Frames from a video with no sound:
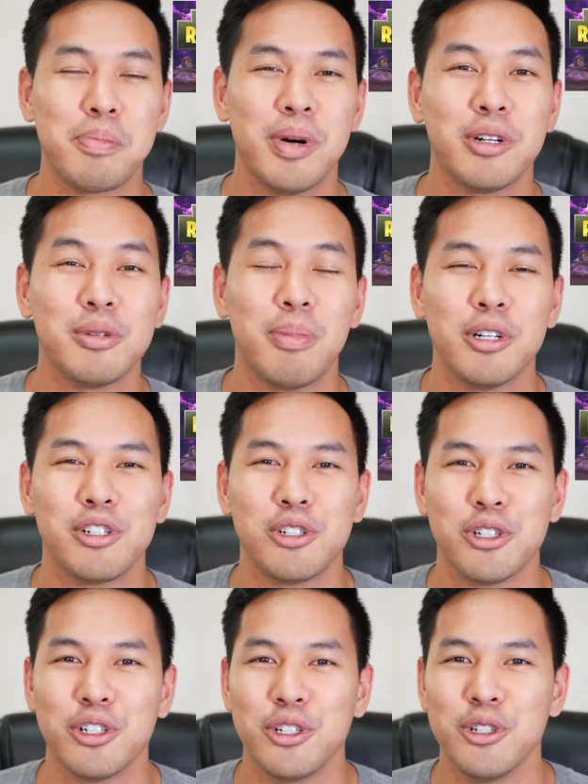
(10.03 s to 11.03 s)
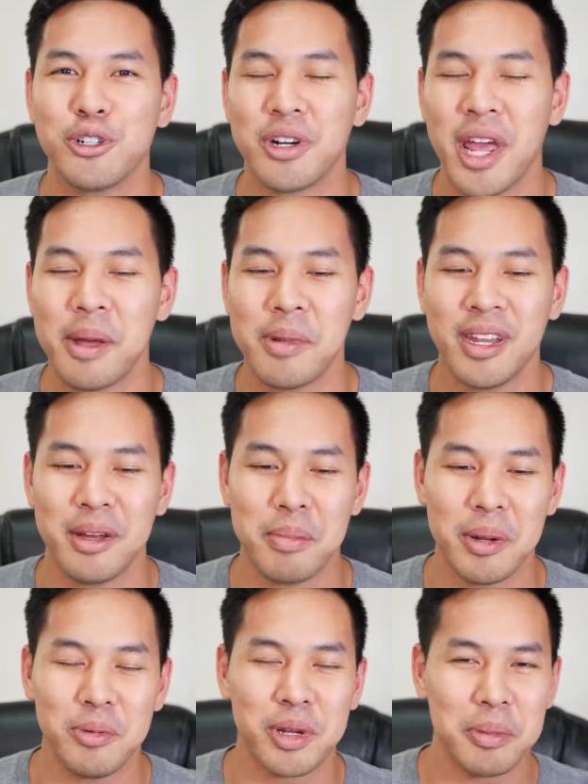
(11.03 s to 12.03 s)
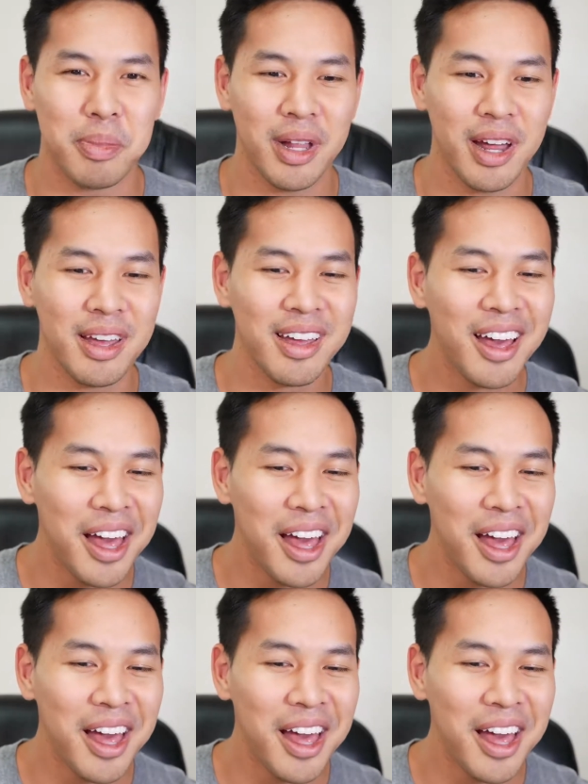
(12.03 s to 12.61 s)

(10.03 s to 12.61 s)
post your username, and then maybe we can play.